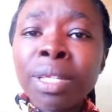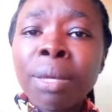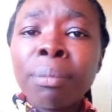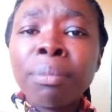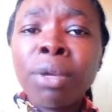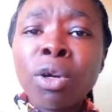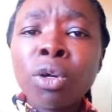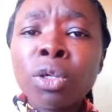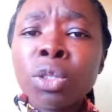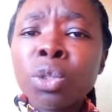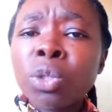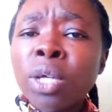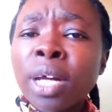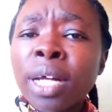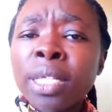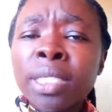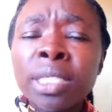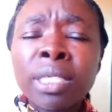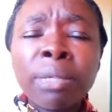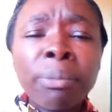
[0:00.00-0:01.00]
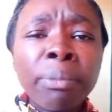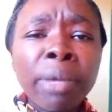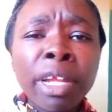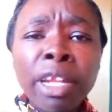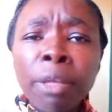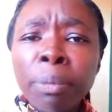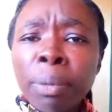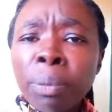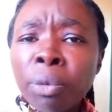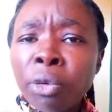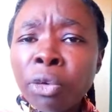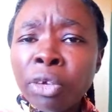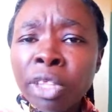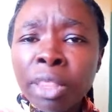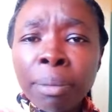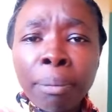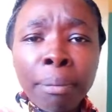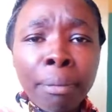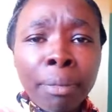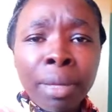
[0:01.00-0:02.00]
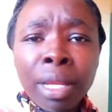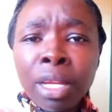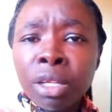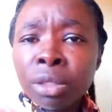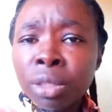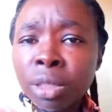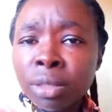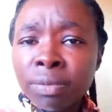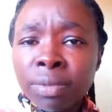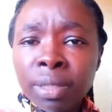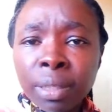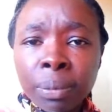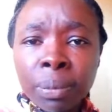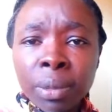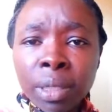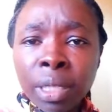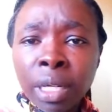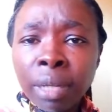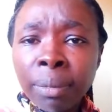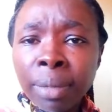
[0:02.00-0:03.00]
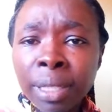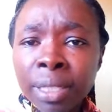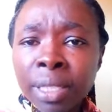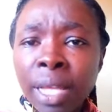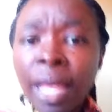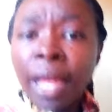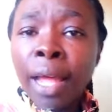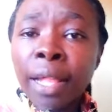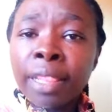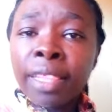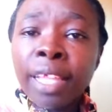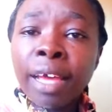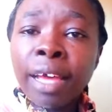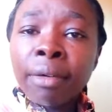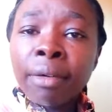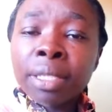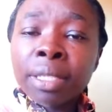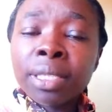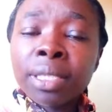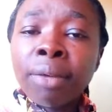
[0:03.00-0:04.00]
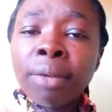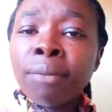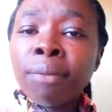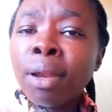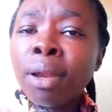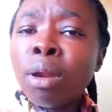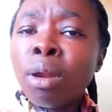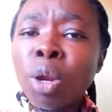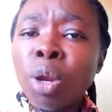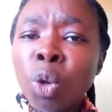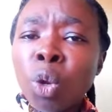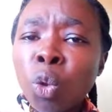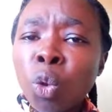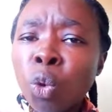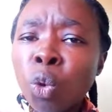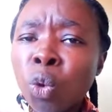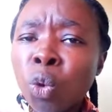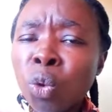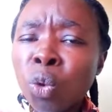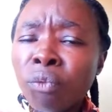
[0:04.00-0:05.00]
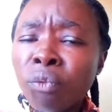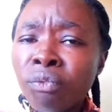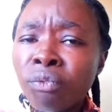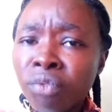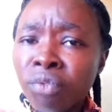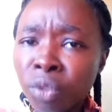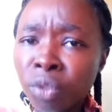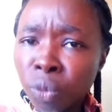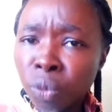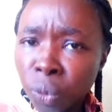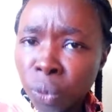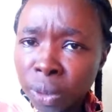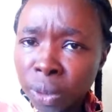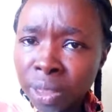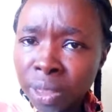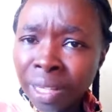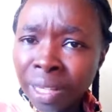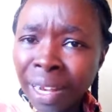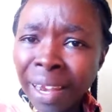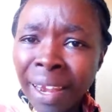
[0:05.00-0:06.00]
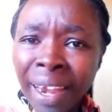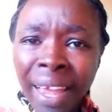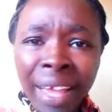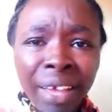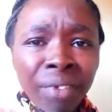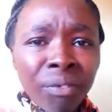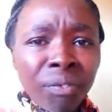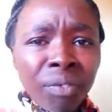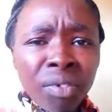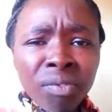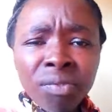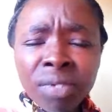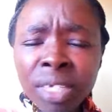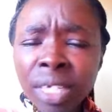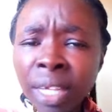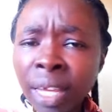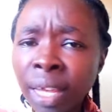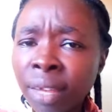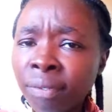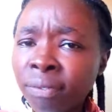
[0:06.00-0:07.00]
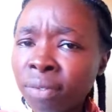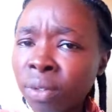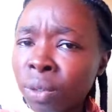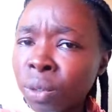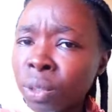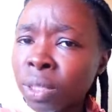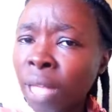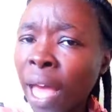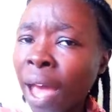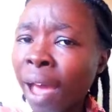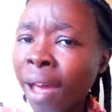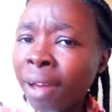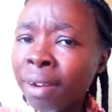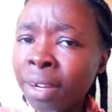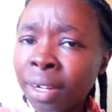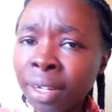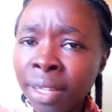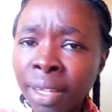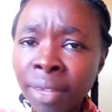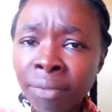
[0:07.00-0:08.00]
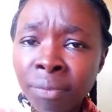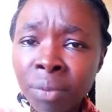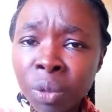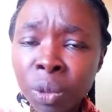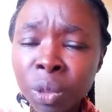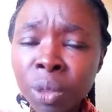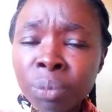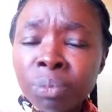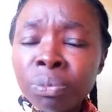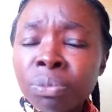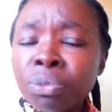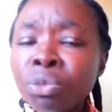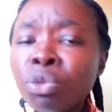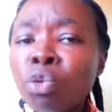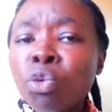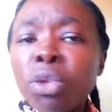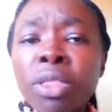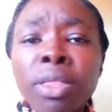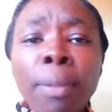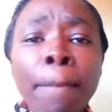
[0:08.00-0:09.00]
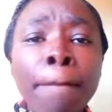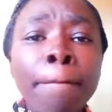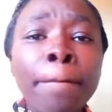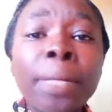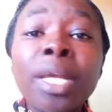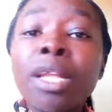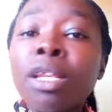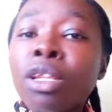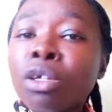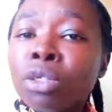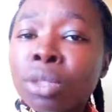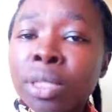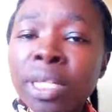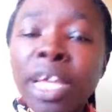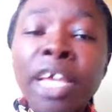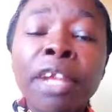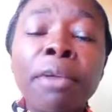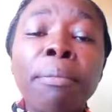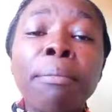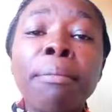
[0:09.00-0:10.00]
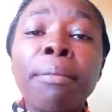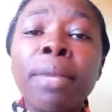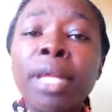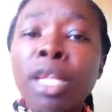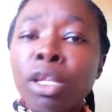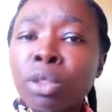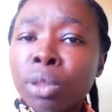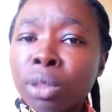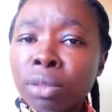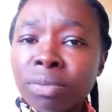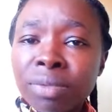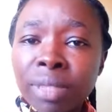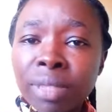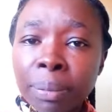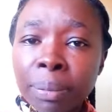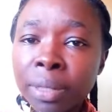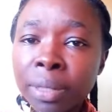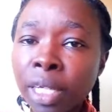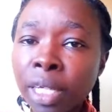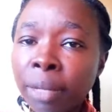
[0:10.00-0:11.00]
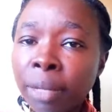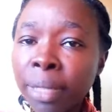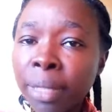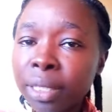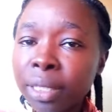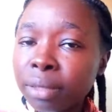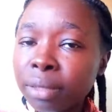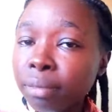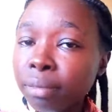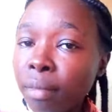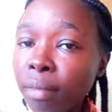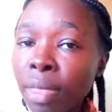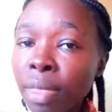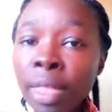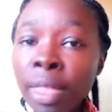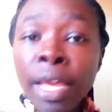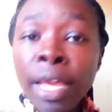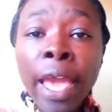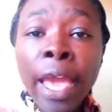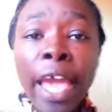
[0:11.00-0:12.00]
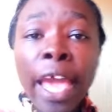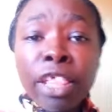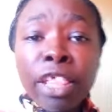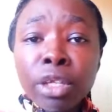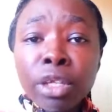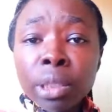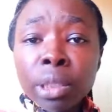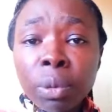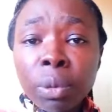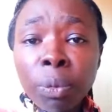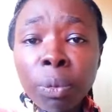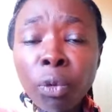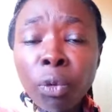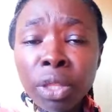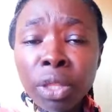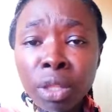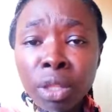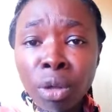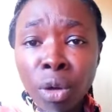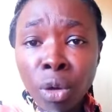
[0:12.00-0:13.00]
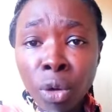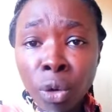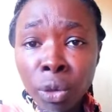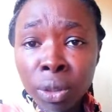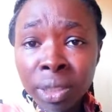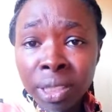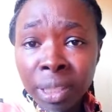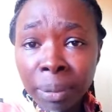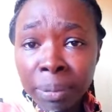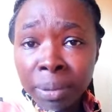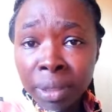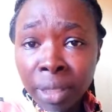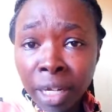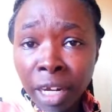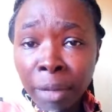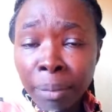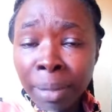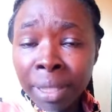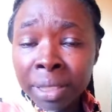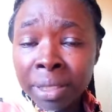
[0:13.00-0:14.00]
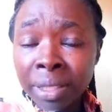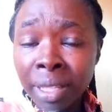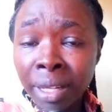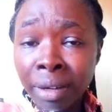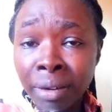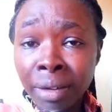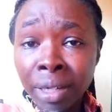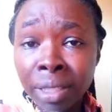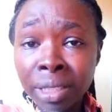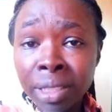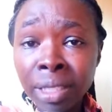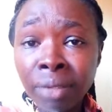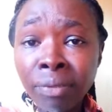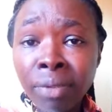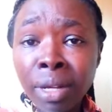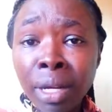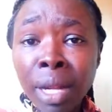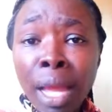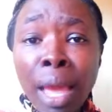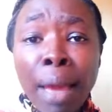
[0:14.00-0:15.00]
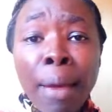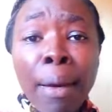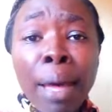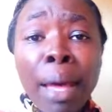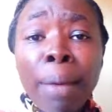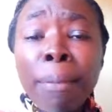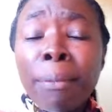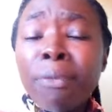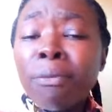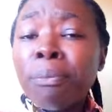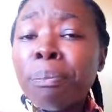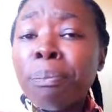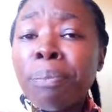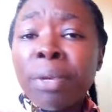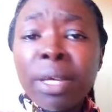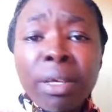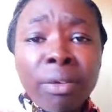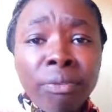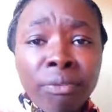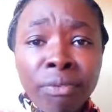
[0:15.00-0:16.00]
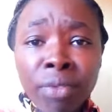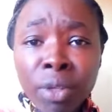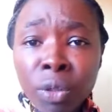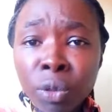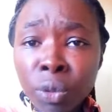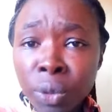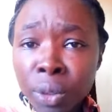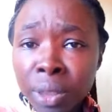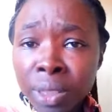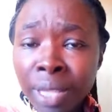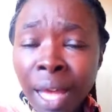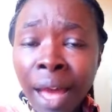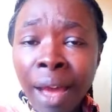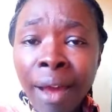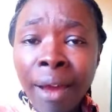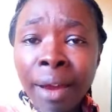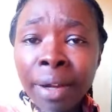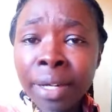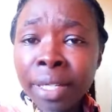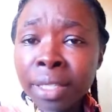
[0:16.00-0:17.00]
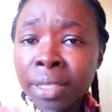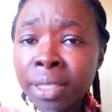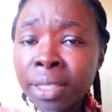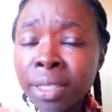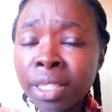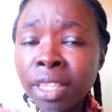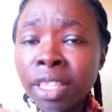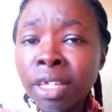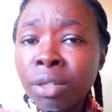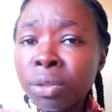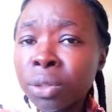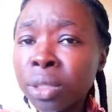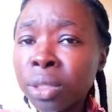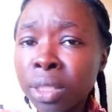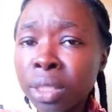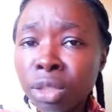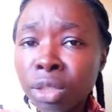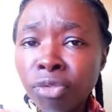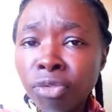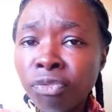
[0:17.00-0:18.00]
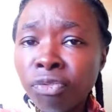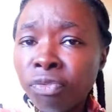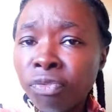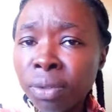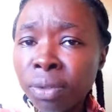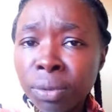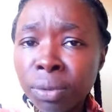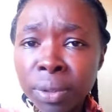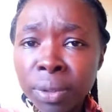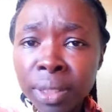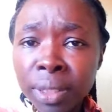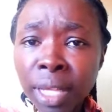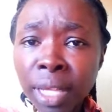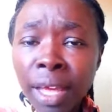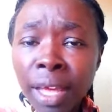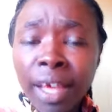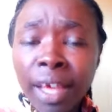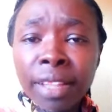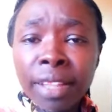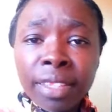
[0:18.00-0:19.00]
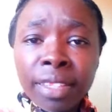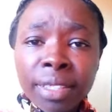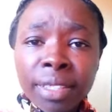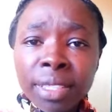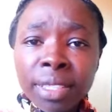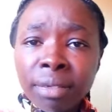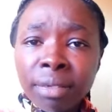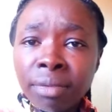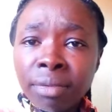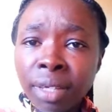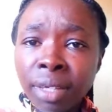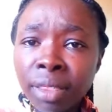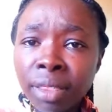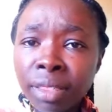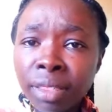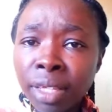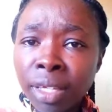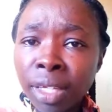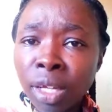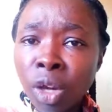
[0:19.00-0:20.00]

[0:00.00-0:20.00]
Because you can see many people with millions of subscribers, they are receiving low views, like 50k views, 100k views, with millions and millions of subscribers. And those people with low subscribers, they're receiving big views, 100,000s of views, and that's a great thing.